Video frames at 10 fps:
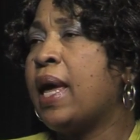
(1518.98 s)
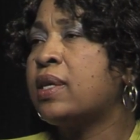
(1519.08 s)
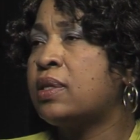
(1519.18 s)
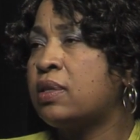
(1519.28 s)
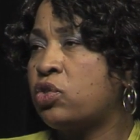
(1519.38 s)

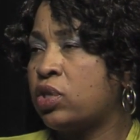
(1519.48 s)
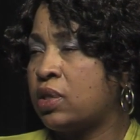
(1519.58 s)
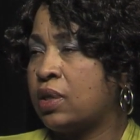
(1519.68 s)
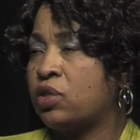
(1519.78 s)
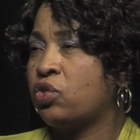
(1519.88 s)
has this
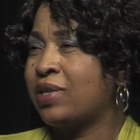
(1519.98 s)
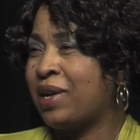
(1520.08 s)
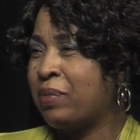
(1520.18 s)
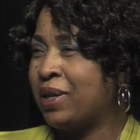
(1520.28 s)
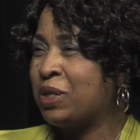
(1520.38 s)
gestational
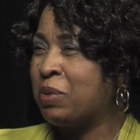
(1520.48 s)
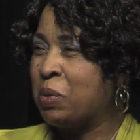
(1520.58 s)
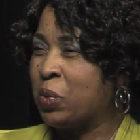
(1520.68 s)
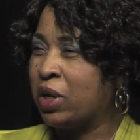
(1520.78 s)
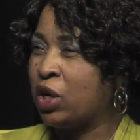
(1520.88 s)
diabetes,
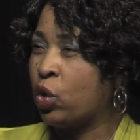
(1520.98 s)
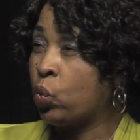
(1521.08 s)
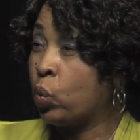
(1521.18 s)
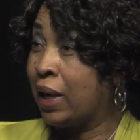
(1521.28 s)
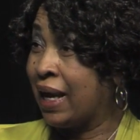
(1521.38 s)
people want to know,
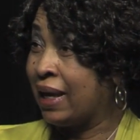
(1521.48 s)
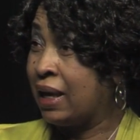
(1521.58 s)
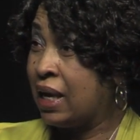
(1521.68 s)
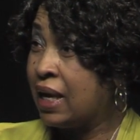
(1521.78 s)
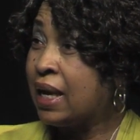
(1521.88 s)
will I
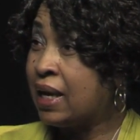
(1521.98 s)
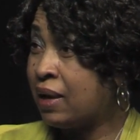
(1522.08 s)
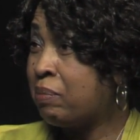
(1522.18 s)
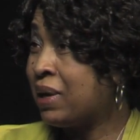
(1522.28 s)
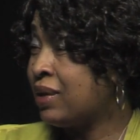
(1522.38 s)
end
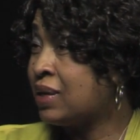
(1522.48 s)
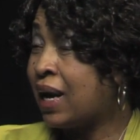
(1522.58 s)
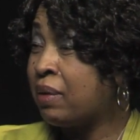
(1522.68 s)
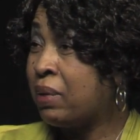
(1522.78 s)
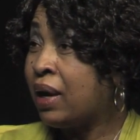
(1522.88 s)
up being
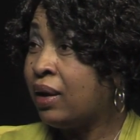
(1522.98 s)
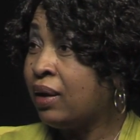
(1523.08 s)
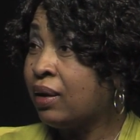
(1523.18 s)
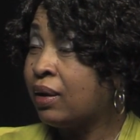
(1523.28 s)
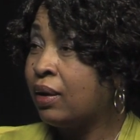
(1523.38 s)

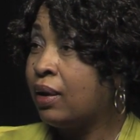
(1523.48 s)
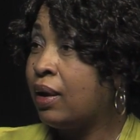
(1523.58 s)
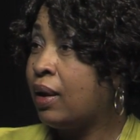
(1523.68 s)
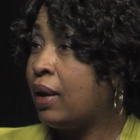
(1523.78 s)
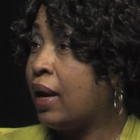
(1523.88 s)
diabetic?
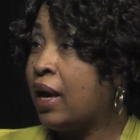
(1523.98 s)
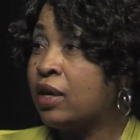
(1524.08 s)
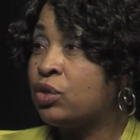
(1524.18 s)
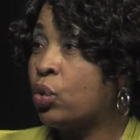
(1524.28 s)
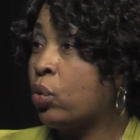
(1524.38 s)

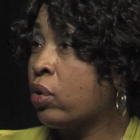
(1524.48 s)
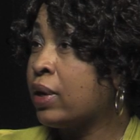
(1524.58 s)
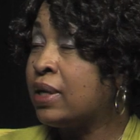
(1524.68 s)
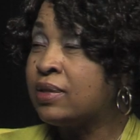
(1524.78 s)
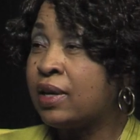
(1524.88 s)
And or
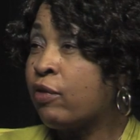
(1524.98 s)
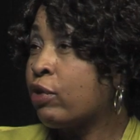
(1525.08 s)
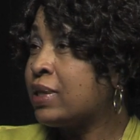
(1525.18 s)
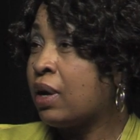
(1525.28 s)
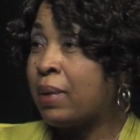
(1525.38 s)
is
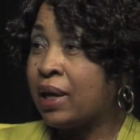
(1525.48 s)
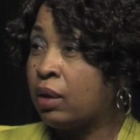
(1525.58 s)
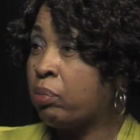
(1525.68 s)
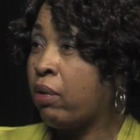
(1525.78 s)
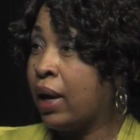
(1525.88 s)
every time I
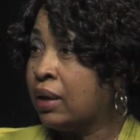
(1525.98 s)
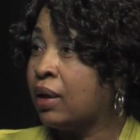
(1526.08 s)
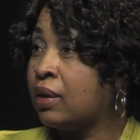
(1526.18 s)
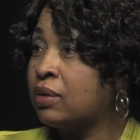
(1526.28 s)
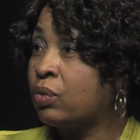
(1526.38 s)
get
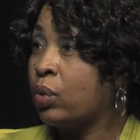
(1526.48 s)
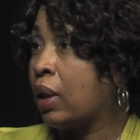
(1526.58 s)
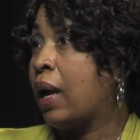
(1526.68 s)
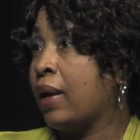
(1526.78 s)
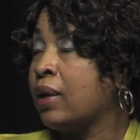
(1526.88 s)
pregnant, will
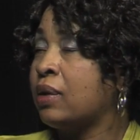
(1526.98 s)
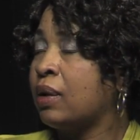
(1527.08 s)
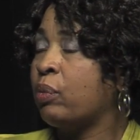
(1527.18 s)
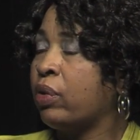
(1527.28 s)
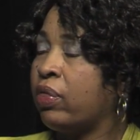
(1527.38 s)
I end
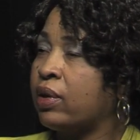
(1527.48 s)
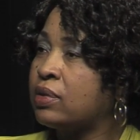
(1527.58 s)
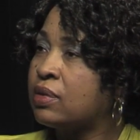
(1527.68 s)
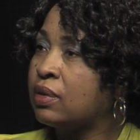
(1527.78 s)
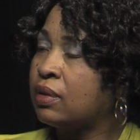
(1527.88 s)
up with this?